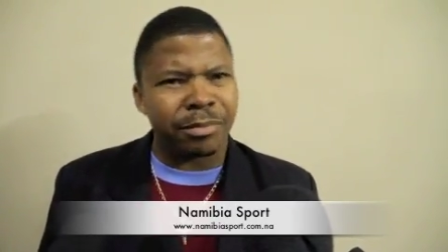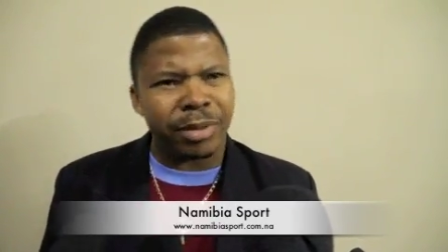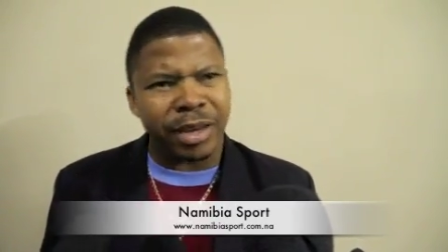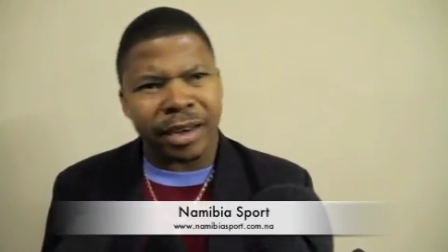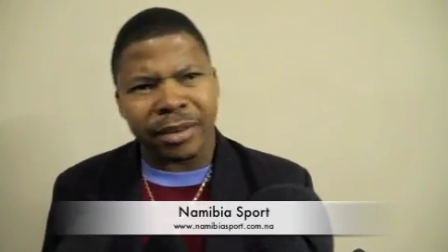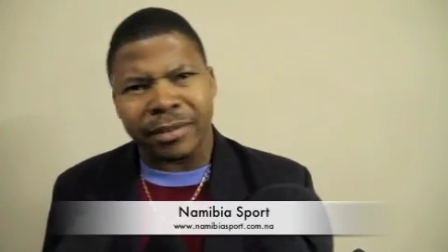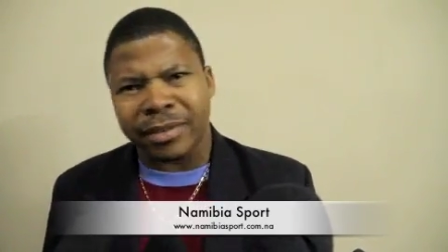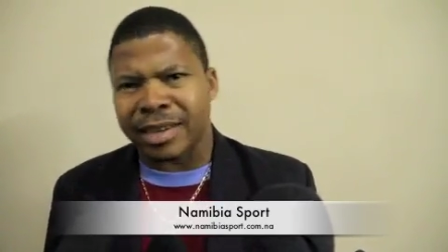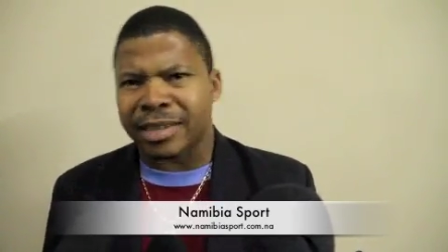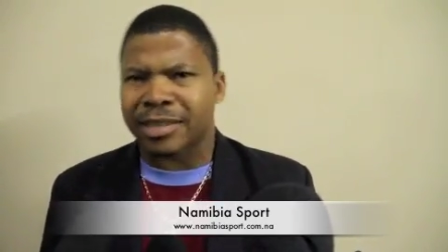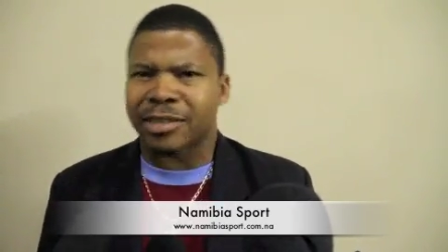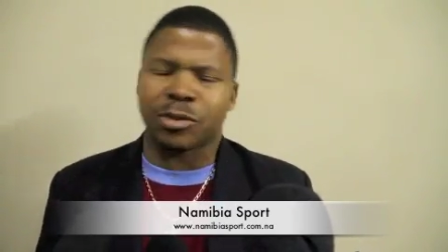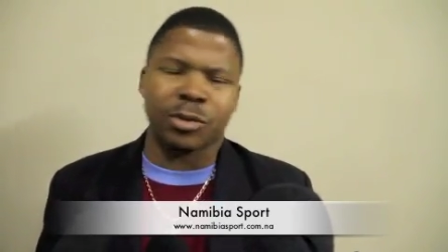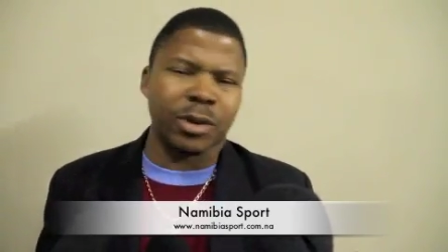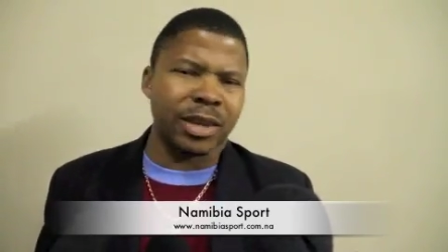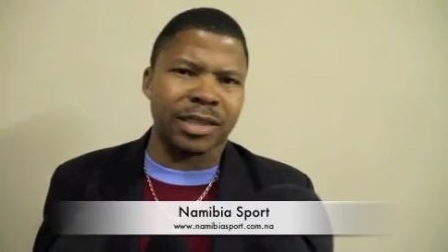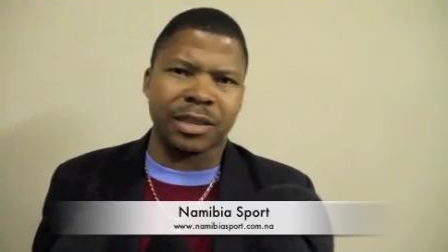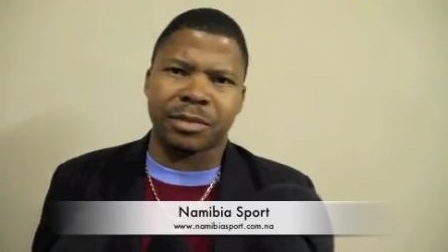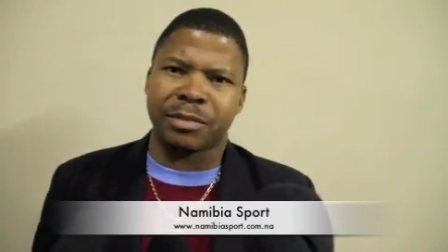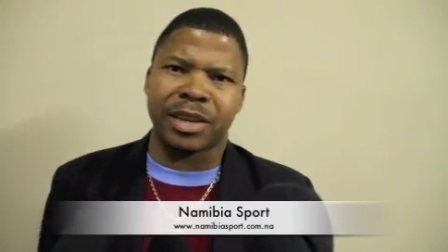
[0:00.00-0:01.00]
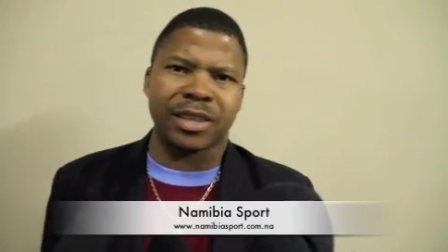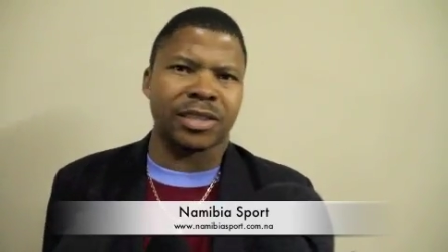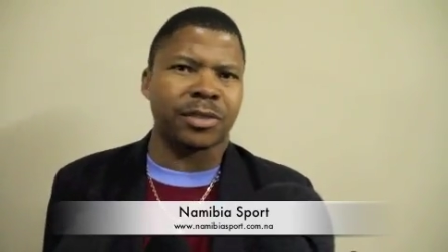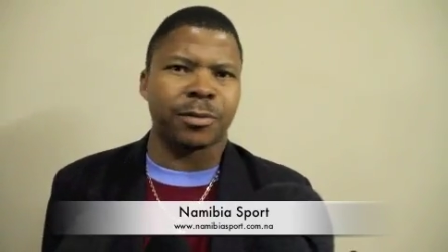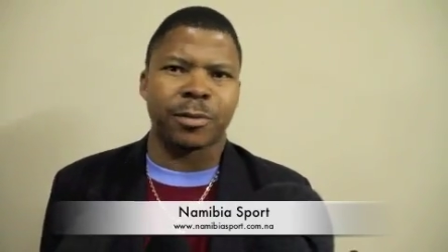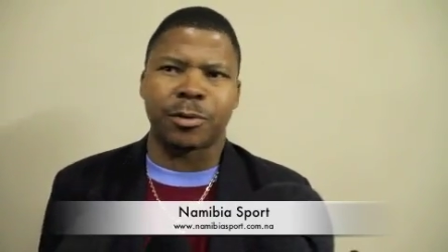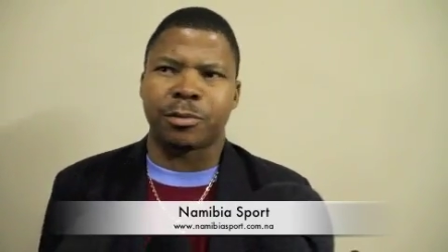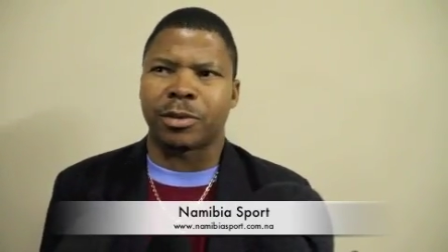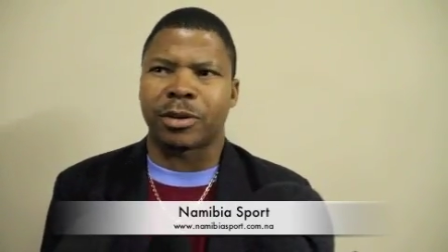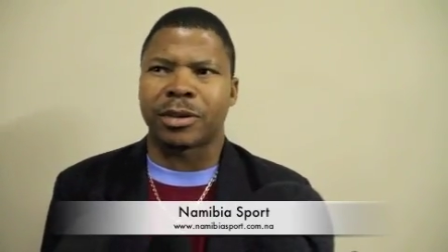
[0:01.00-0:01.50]
behaviors towards the match
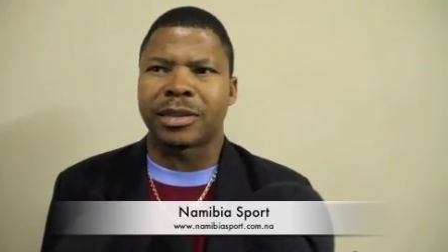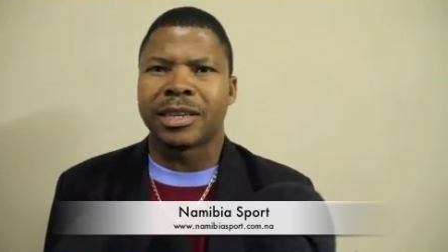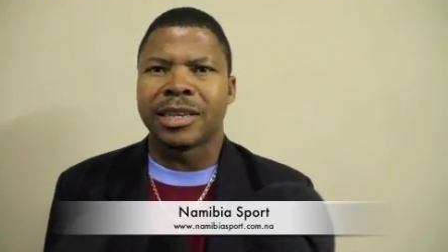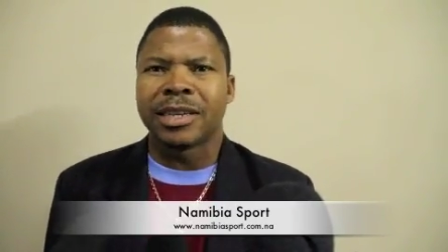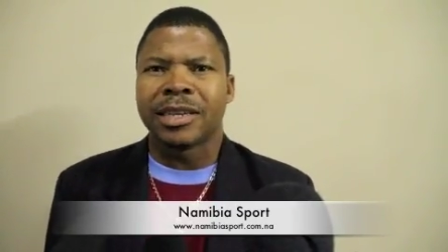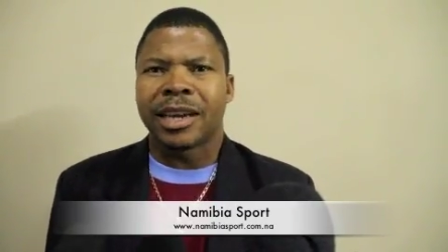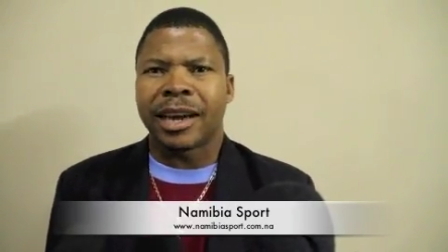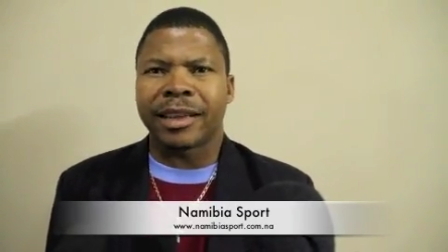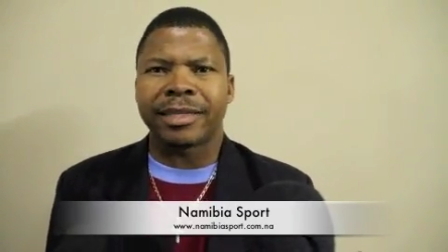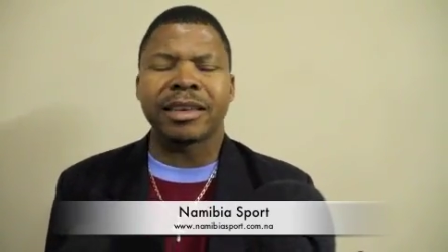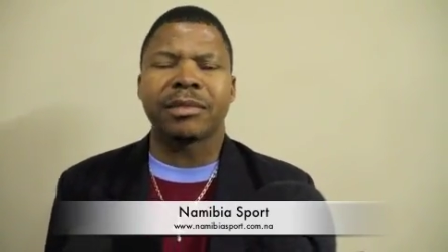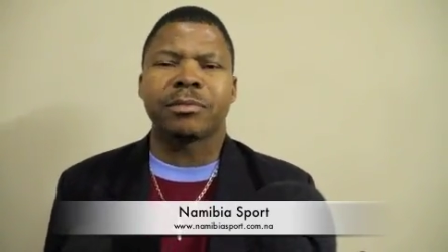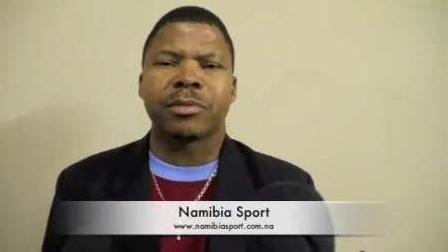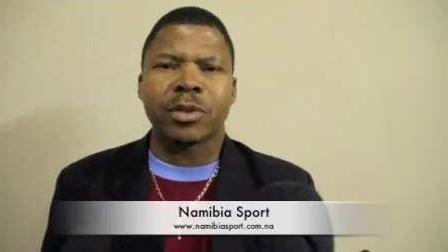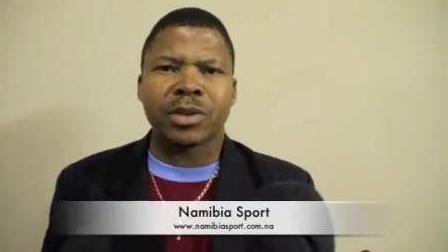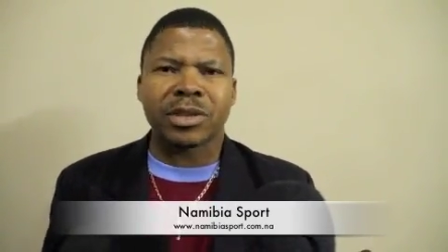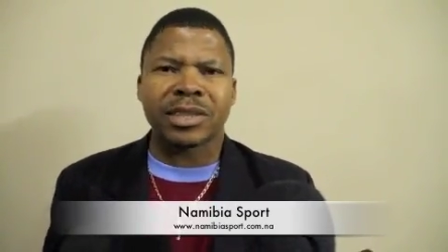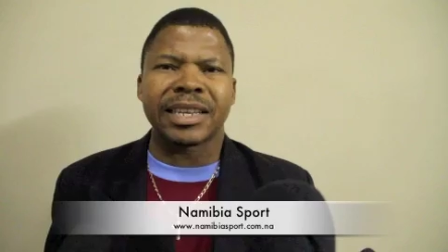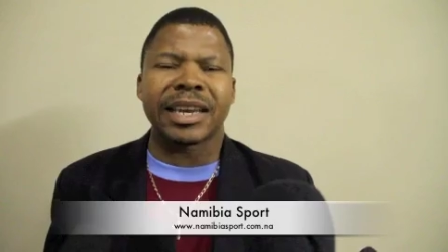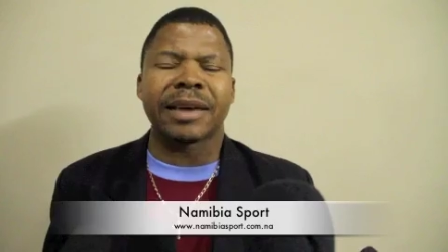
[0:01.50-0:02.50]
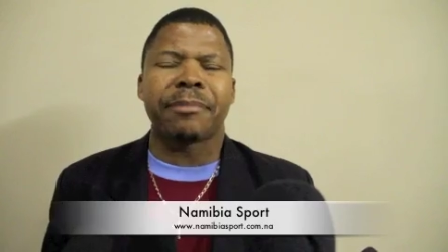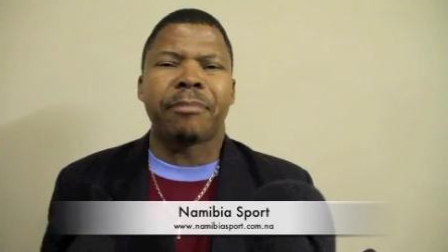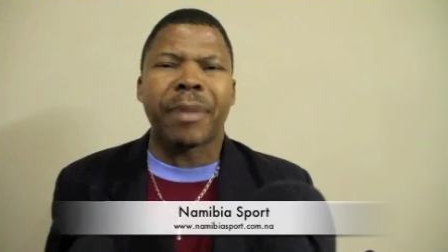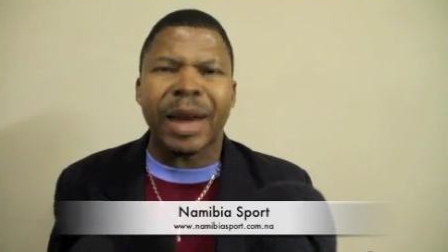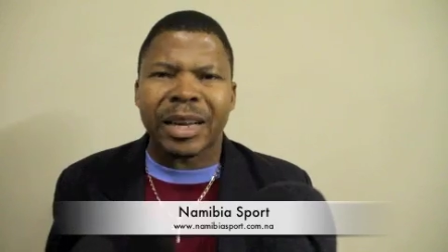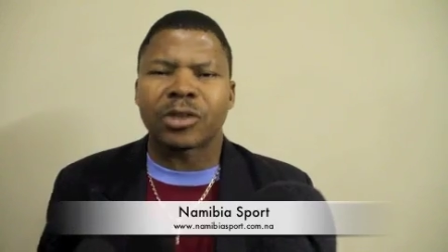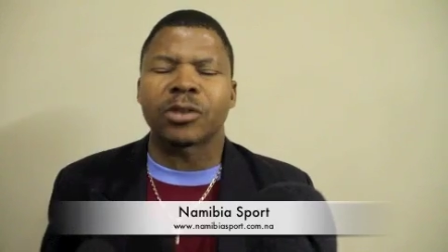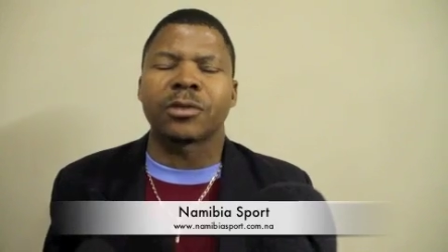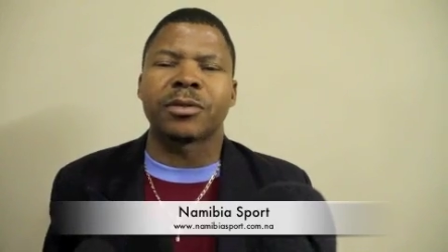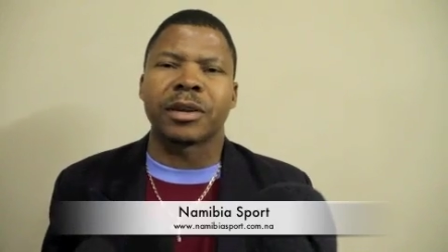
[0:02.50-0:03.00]
football, I think because they are
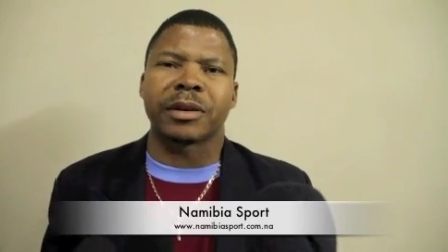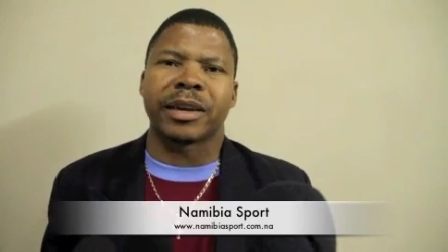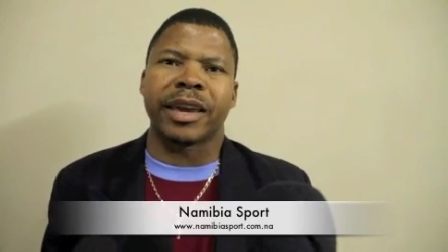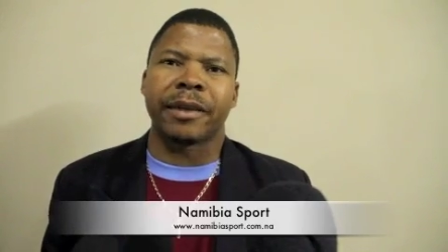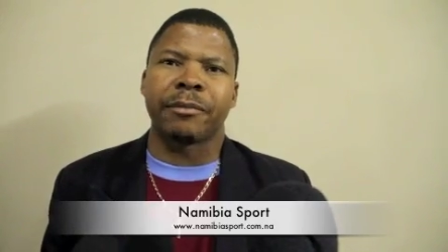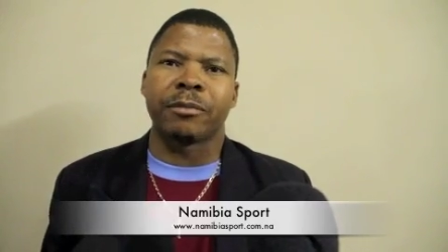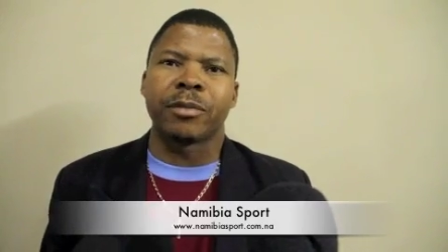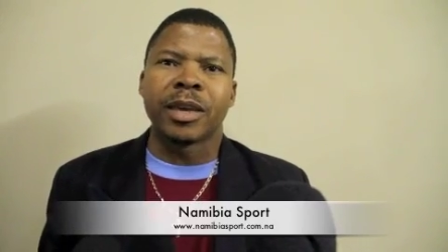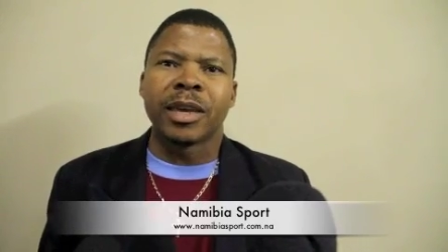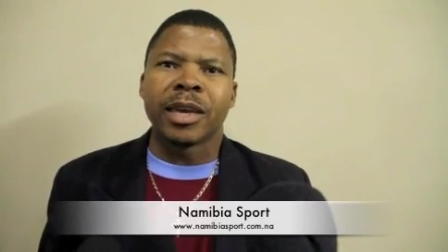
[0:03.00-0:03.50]
part of the game.